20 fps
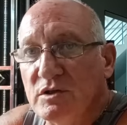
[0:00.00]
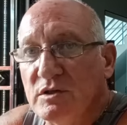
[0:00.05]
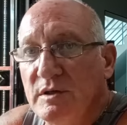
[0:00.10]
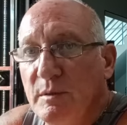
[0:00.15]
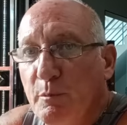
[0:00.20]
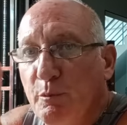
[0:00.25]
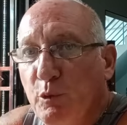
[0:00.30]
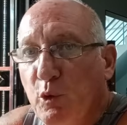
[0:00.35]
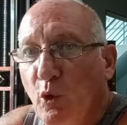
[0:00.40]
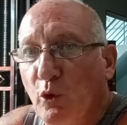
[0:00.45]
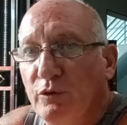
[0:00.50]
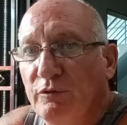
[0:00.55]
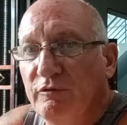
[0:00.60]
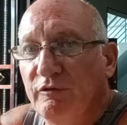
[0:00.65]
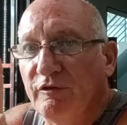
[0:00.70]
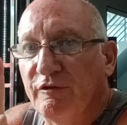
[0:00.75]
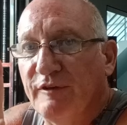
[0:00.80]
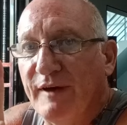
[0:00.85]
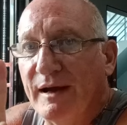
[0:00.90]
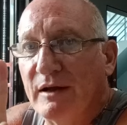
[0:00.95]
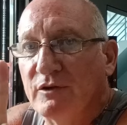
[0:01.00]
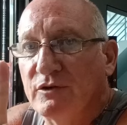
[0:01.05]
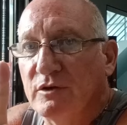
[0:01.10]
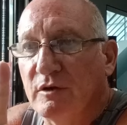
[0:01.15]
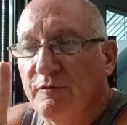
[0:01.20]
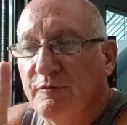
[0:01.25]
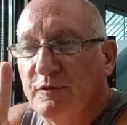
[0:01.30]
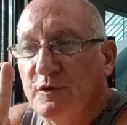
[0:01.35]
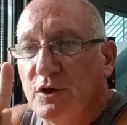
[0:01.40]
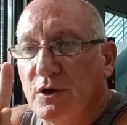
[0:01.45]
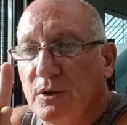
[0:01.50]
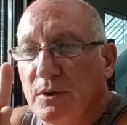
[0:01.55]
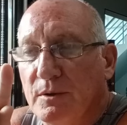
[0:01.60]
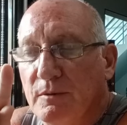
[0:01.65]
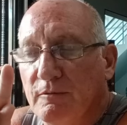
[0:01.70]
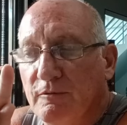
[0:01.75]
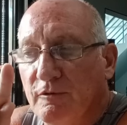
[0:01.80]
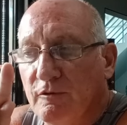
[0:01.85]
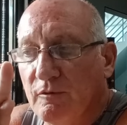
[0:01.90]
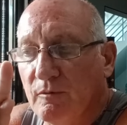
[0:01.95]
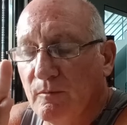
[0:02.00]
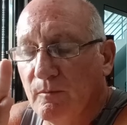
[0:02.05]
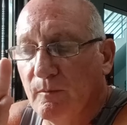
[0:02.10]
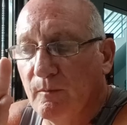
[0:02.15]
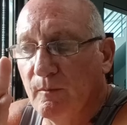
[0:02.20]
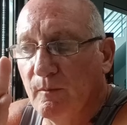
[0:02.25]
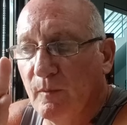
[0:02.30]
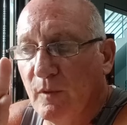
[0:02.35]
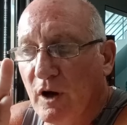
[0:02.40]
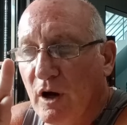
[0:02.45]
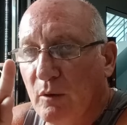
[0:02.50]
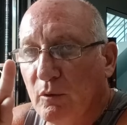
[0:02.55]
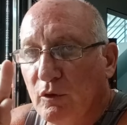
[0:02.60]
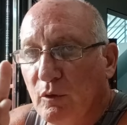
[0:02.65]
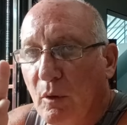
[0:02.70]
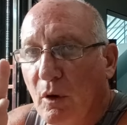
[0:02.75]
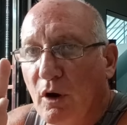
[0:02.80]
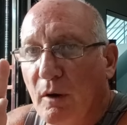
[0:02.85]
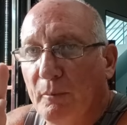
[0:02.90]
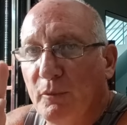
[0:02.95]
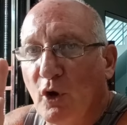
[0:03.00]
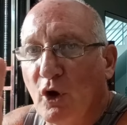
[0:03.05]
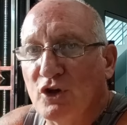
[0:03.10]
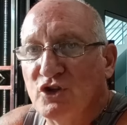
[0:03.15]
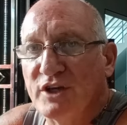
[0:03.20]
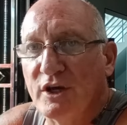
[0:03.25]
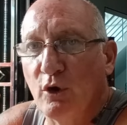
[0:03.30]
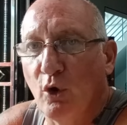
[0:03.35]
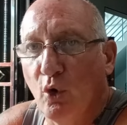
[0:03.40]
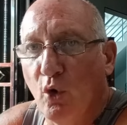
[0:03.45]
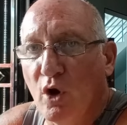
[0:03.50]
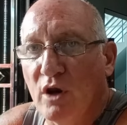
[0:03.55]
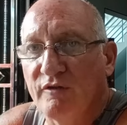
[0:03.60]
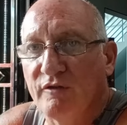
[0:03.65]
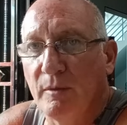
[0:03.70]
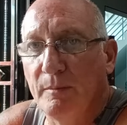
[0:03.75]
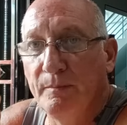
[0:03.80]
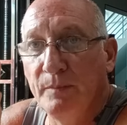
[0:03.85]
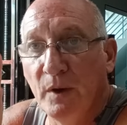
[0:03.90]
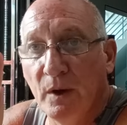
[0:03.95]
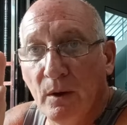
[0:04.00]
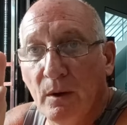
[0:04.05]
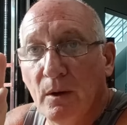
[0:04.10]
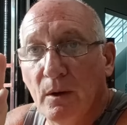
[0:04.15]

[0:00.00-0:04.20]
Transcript: is an important factor for, I'm not going to say all of them,